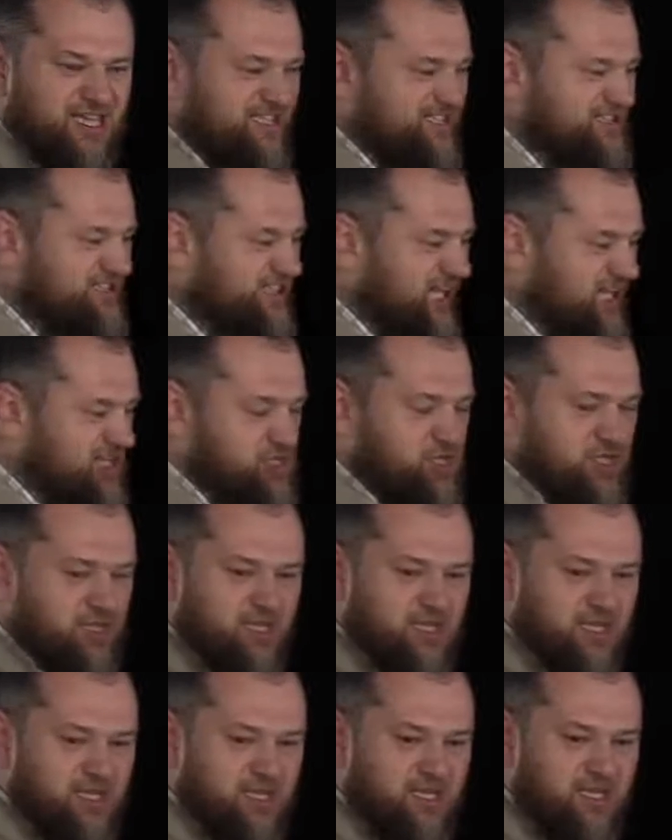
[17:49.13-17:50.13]
such
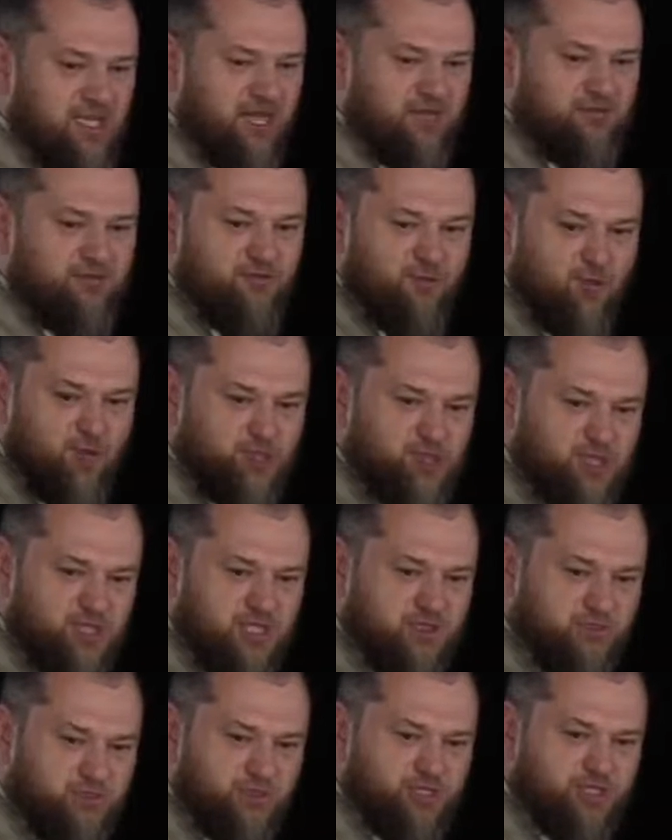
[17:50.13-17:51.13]
an
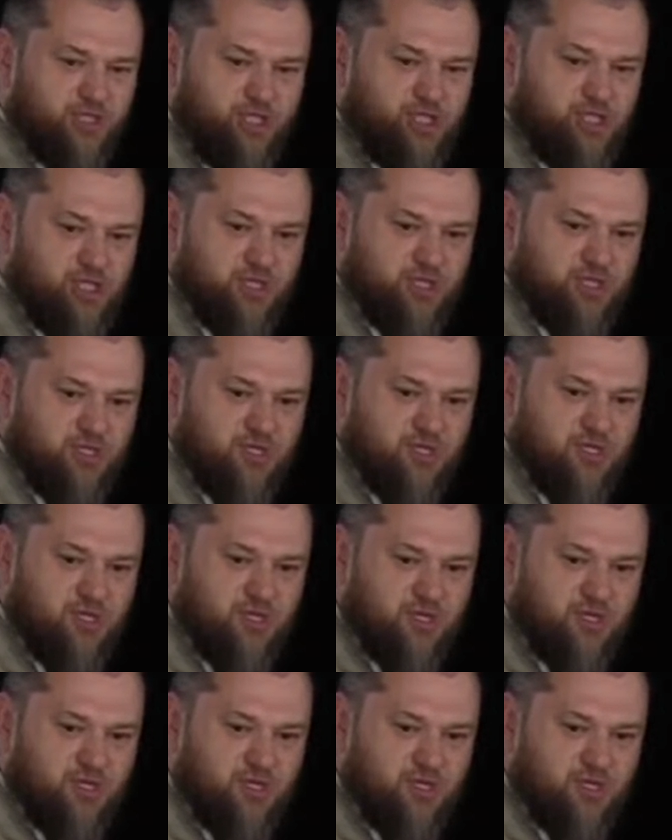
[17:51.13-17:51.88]
unfortunate position.